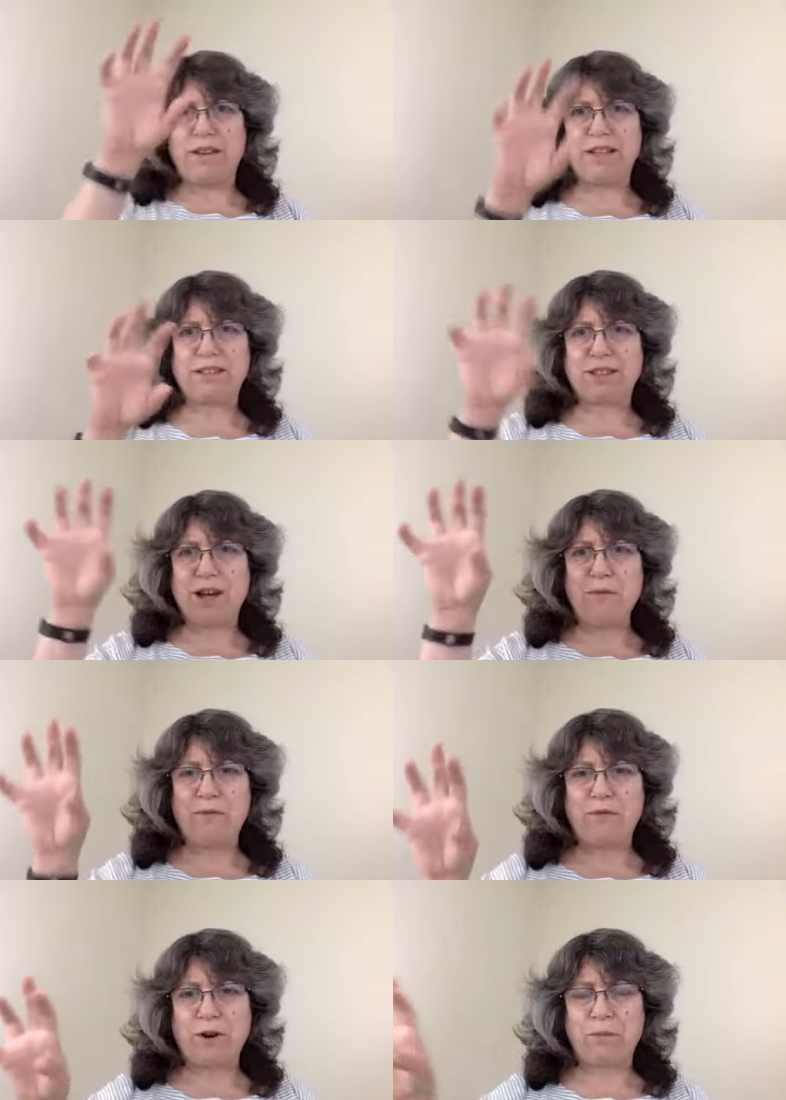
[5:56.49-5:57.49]
things come
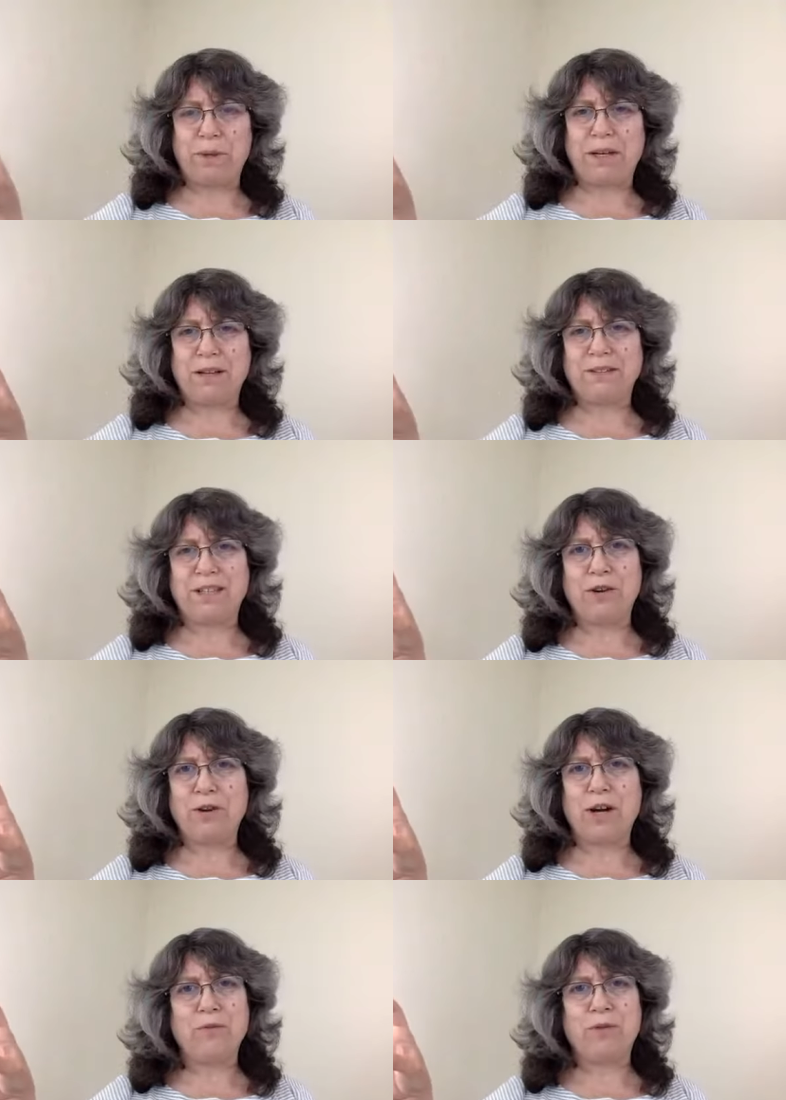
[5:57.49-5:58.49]
from because they
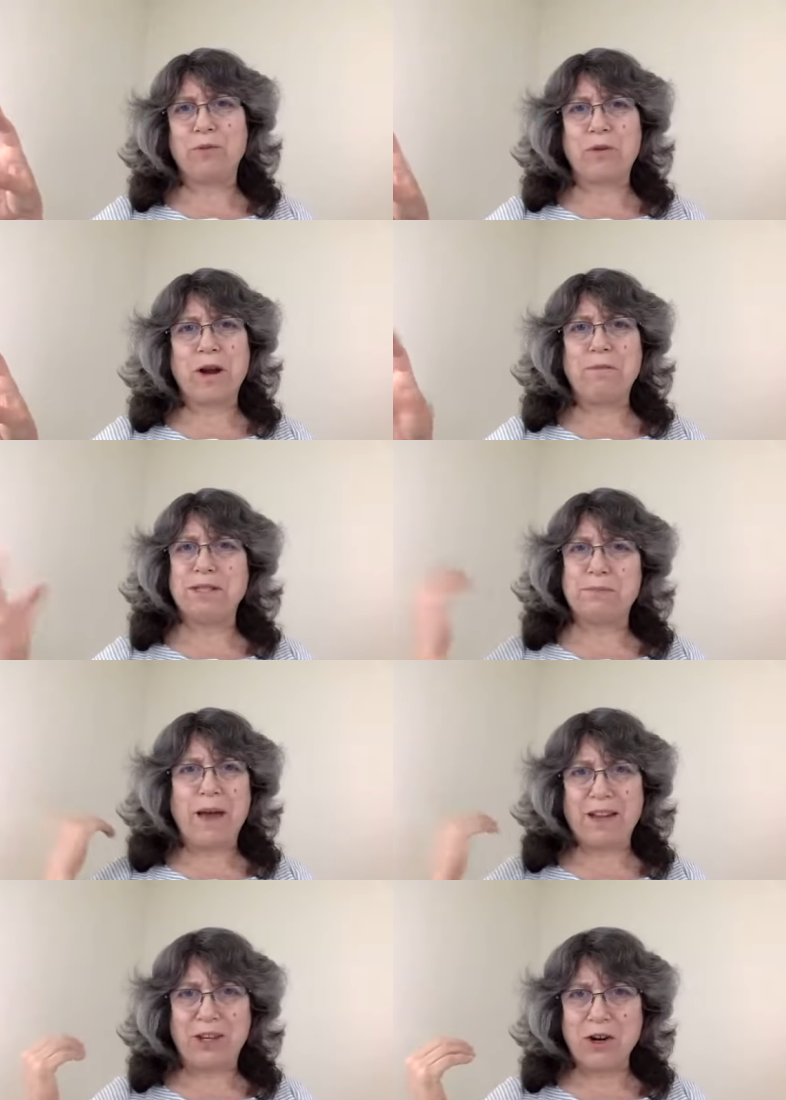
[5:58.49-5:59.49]
don't come from grandma's
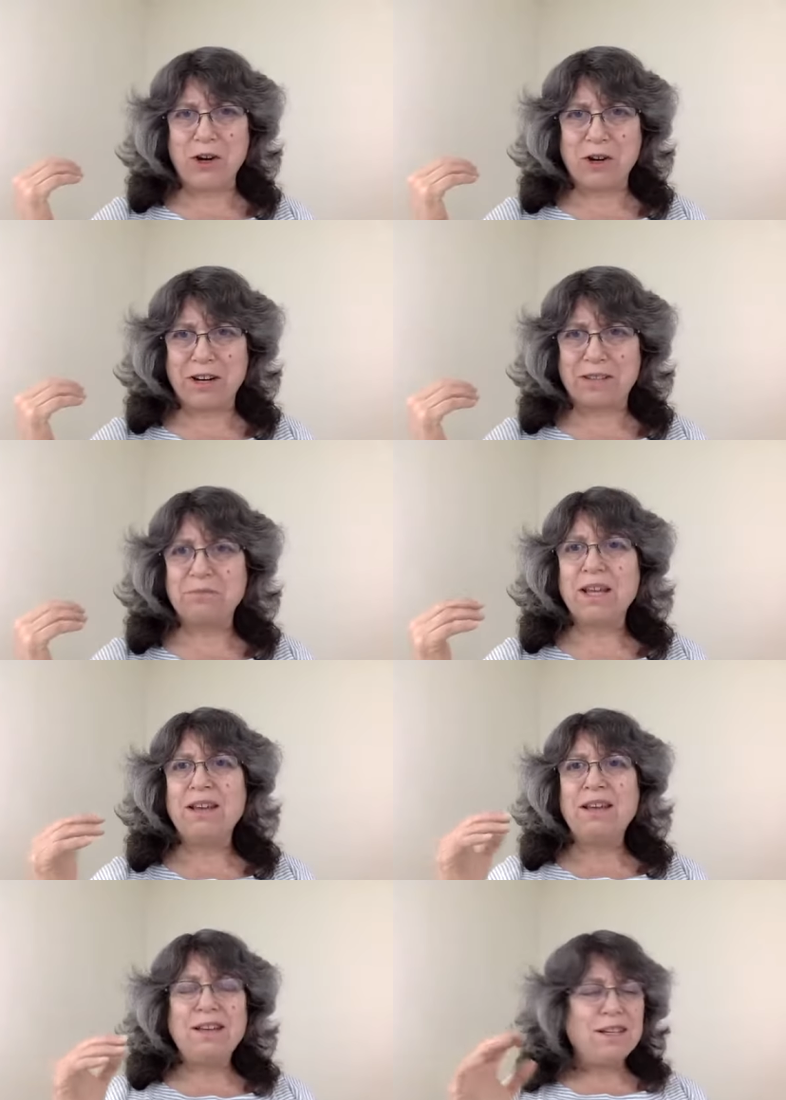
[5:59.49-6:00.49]
backyard.
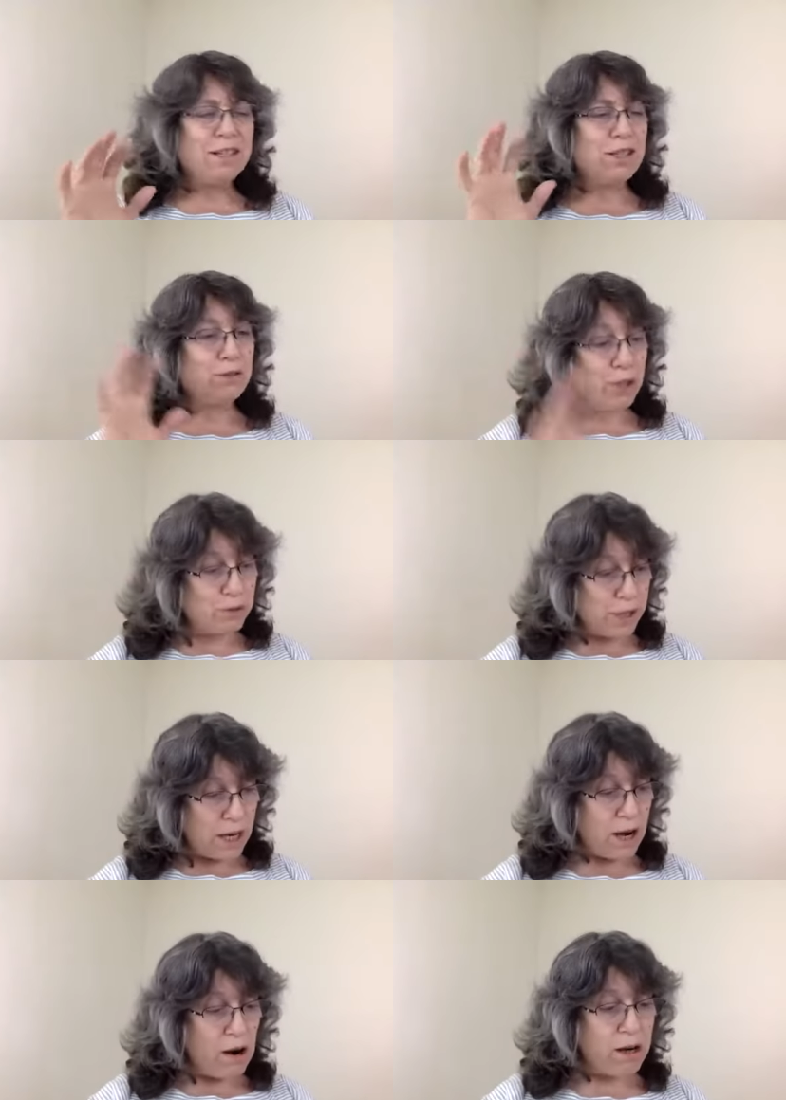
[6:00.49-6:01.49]
So
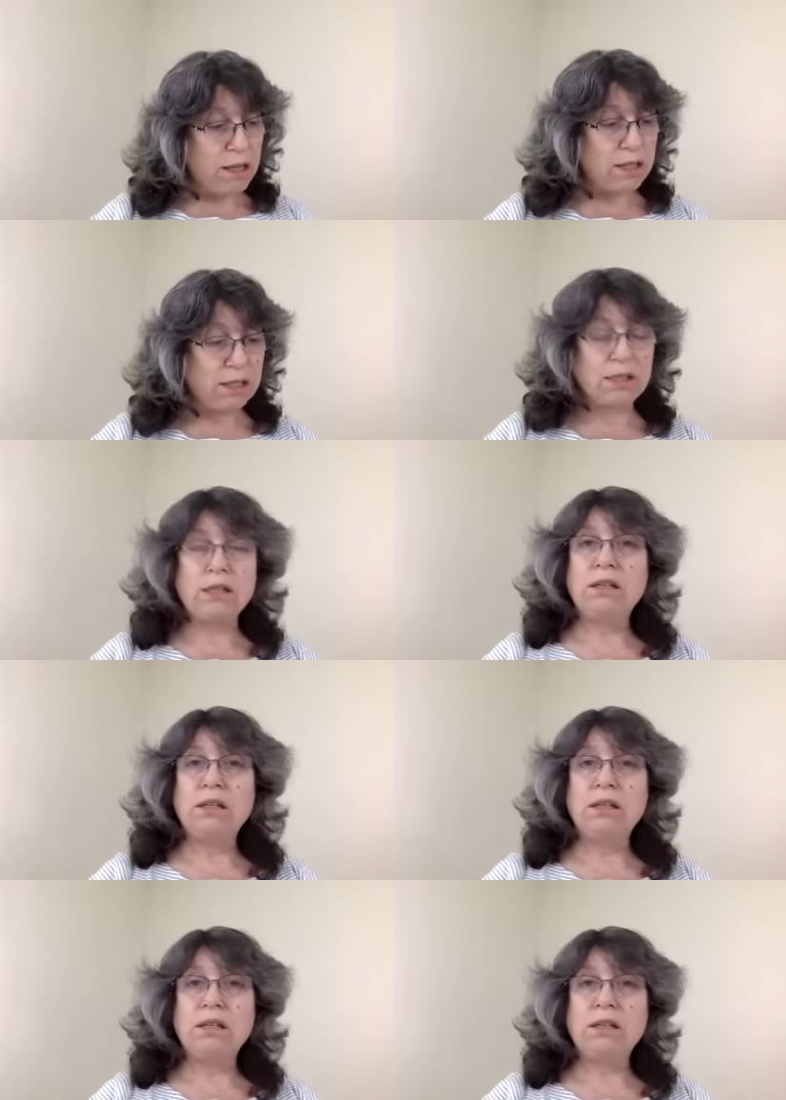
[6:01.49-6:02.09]
doTERRA's